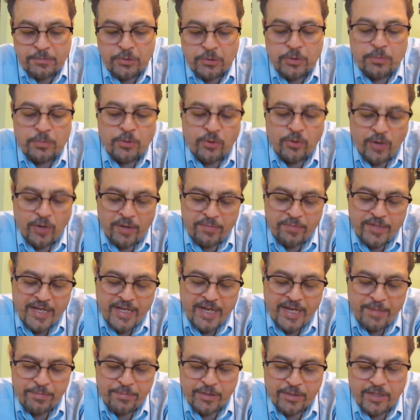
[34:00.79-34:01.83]
Buduburam
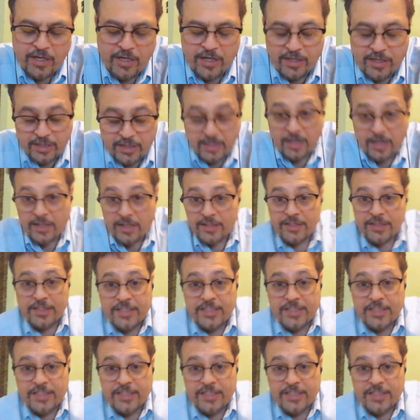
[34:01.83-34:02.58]
camp in Ghana. Ghana is a